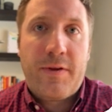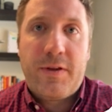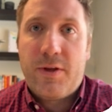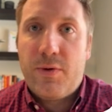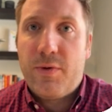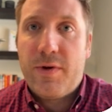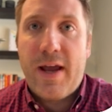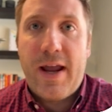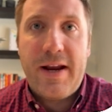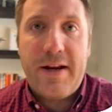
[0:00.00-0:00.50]

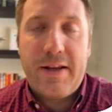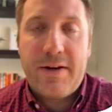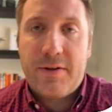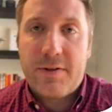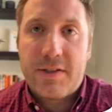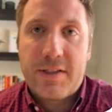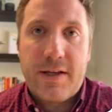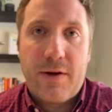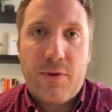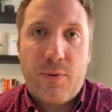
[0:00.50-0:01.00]
United
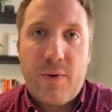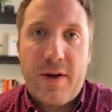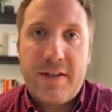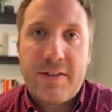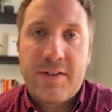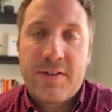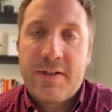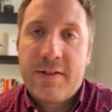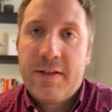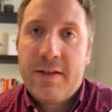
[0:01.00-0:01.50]
or
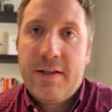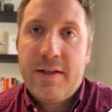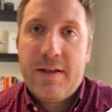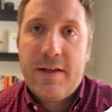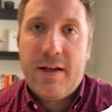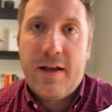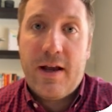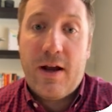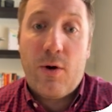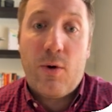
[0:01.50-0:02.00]
Southwest,
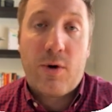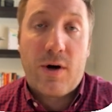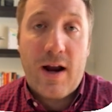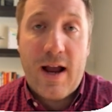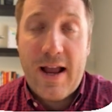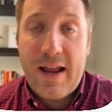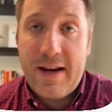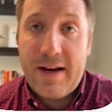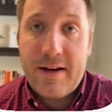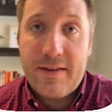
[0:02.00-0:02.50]
or
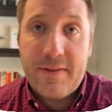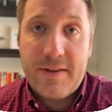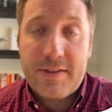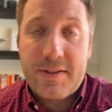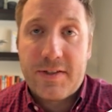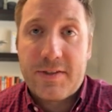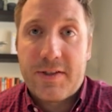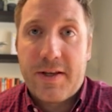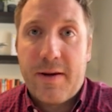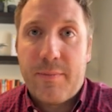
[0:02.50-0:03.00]
Hyatt in
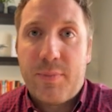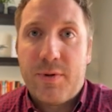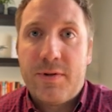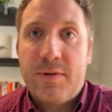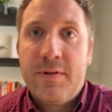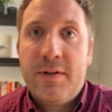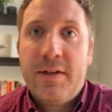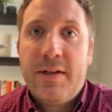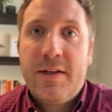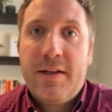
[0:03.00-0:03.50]
this example,